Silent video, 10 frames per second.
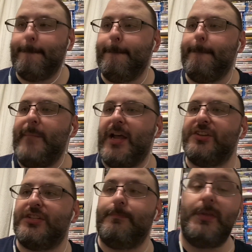
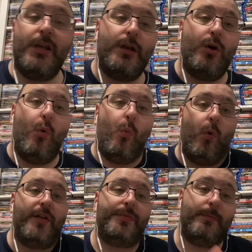Next,
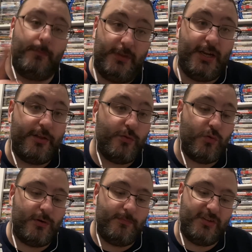the other
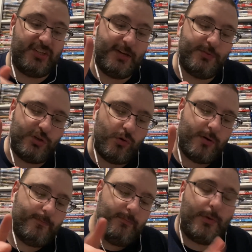one, the same
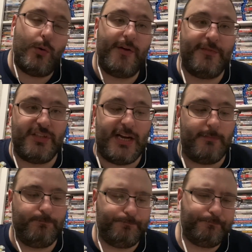store my wife was
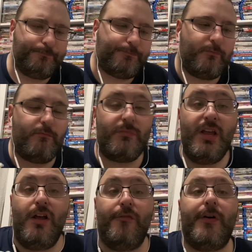at,
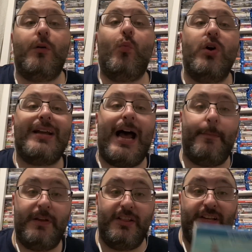found one
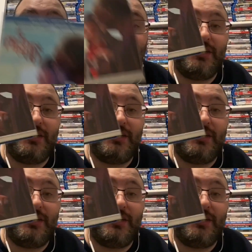copy of this